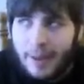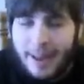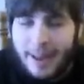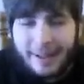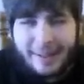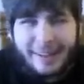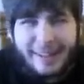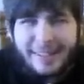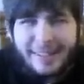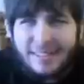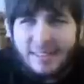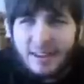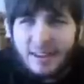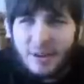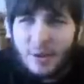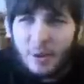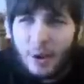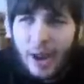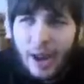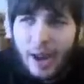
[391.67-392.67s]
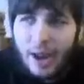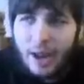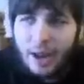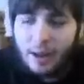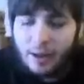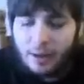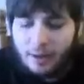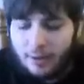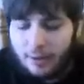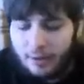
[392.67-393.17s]
And let's say you
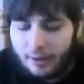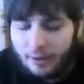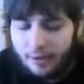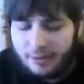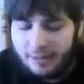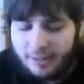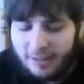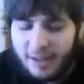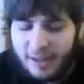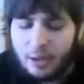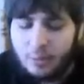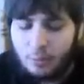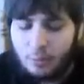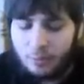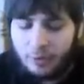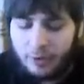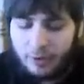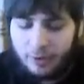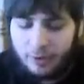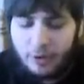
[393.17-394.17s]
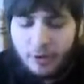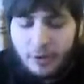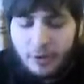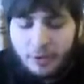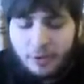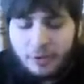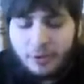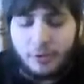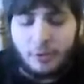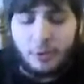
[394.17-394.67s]
had a second one.
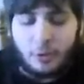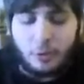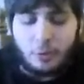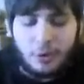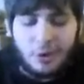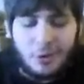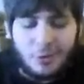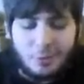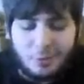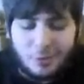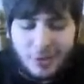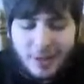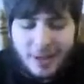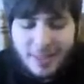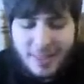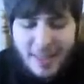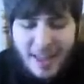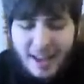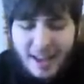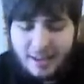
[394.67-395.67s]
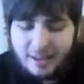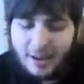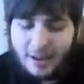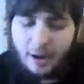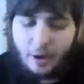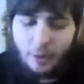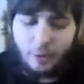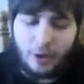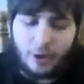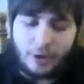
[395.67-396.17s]
So you play that
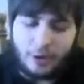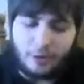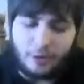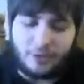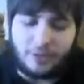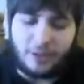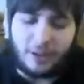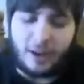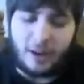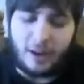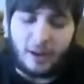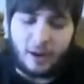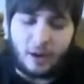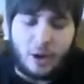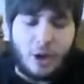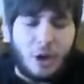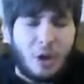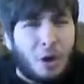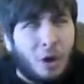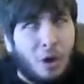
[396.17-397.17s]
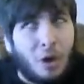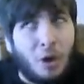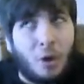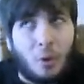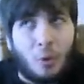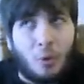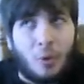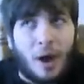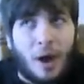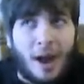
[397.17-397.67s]
down and you say,
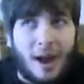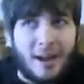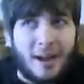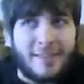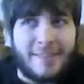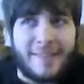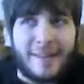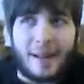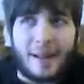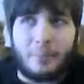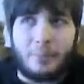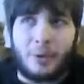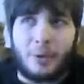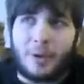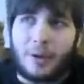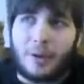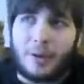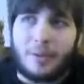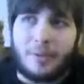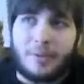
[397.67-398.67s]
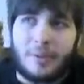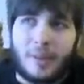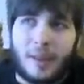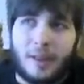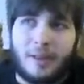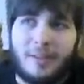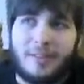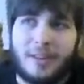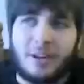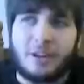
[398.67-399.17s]
oh, I think I'm going,
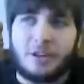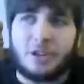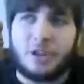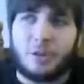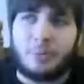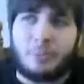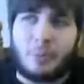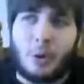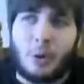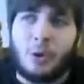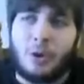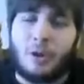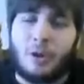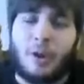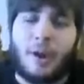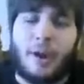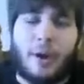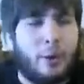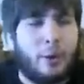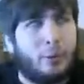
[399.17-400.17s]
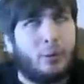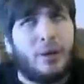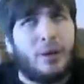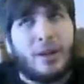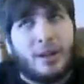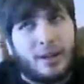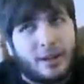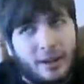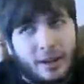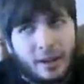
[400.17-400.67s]
it tells your opponent, oh,
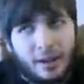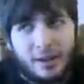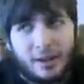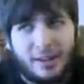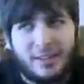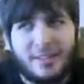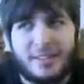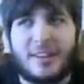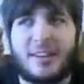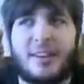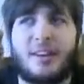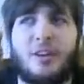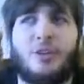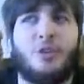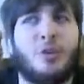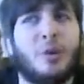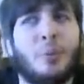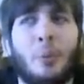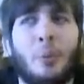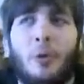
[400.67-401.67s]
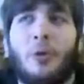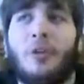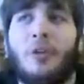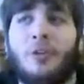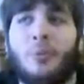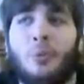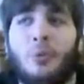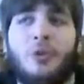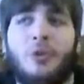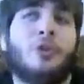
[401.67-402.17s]
he's going to triple
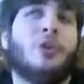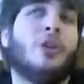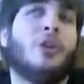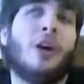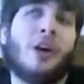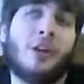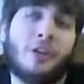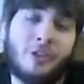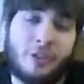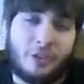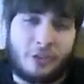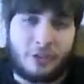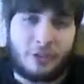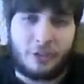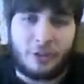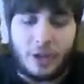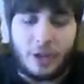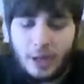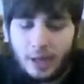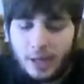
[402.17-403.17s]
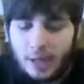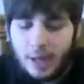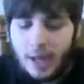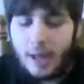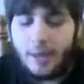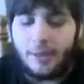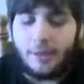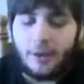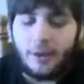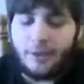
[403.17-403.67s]
his wins or losses.
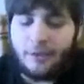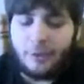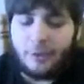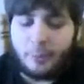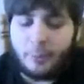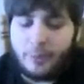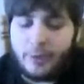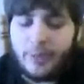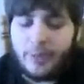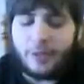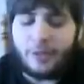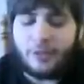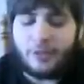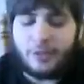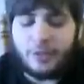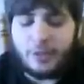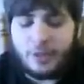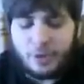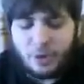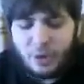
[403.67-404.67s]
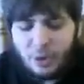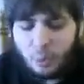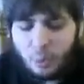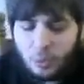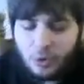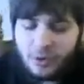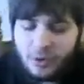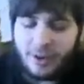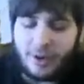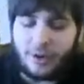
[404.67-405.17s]
And then if you play this third
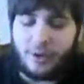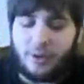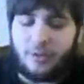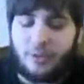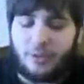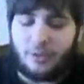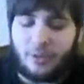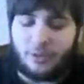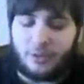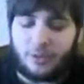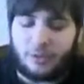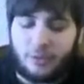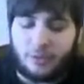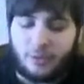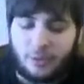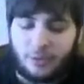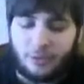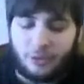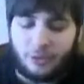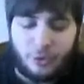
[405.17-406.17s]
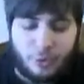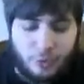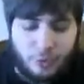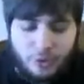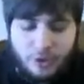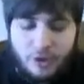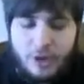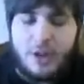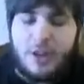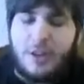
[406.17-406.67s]
one down of this
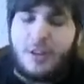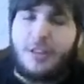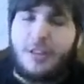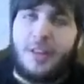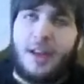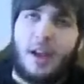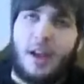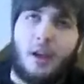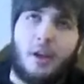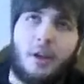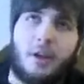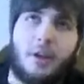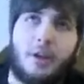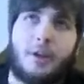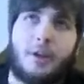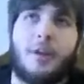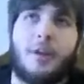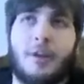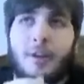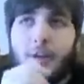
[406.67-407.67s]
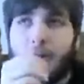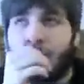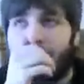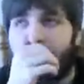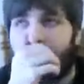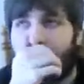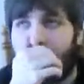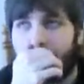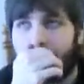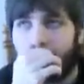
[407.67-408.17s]
suit, that you're
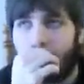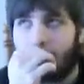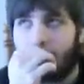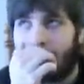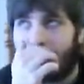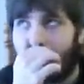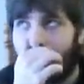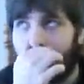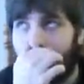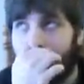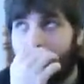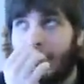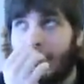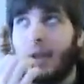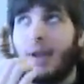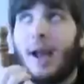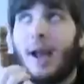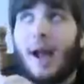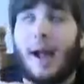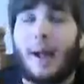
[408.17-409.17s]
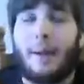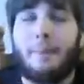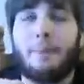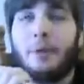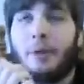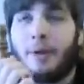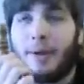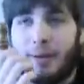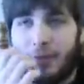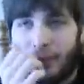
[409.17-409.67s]
telling your opponent, I'm
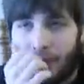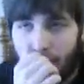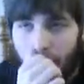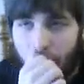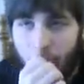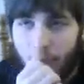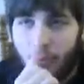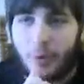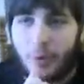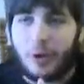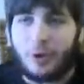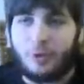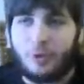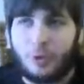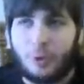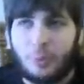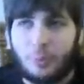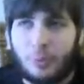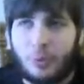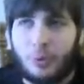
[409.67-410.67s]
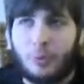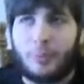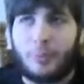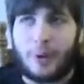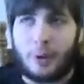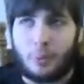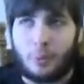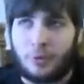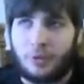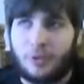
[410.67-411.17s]
going to either quadruple
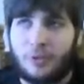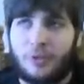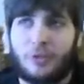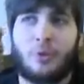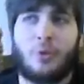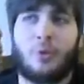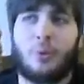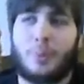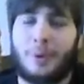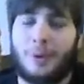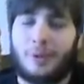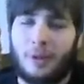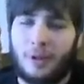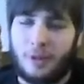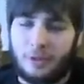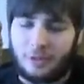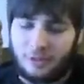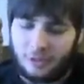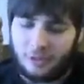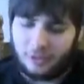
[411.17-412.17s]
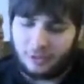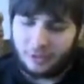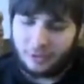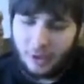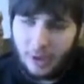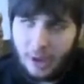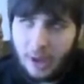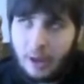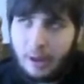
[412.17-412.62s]
my wins or my losses.